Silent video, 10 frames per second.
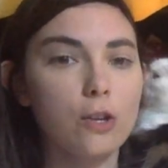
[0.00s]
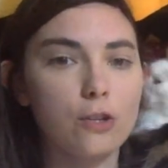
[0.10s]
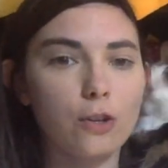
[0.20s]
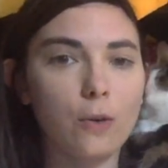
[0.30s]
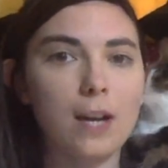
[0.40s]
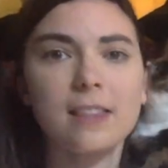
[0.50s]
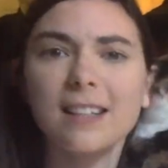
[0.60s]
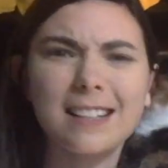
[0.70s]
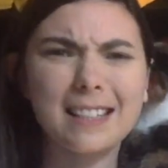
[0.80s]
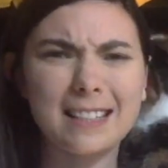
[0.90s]
So I
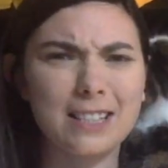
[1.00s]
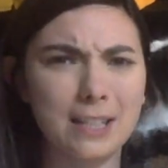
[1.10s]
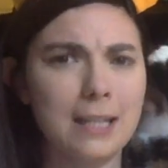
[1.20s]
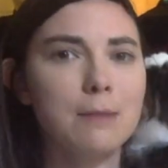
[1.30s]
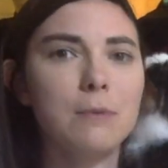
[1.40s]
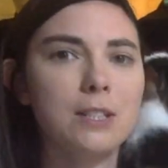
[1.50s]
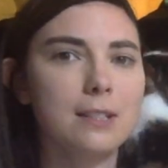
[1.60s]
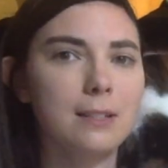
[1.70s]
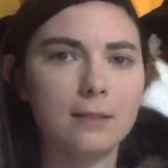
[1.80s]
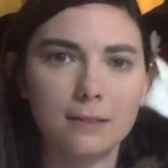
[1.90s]
think she
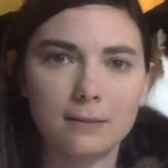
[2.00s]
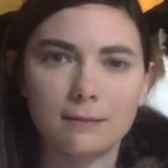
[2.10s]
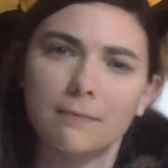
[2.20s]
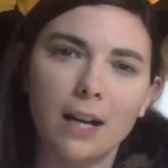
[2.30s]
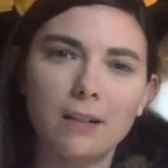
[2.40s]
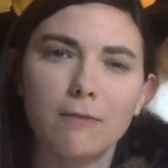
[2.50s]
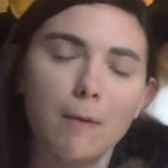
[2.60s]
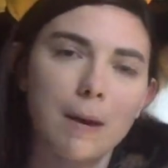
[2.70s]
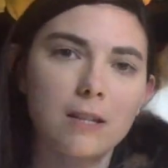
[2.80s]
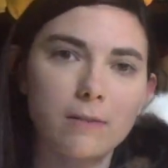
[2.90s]
was kind of a
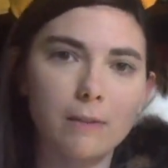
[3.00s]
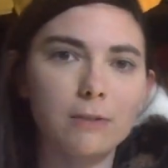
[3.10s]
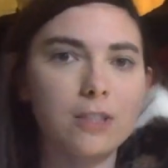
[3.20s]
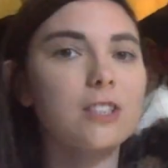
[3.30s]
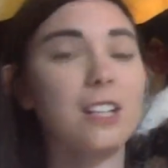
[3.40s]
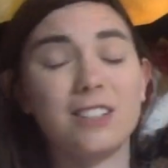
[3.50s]
massive influence.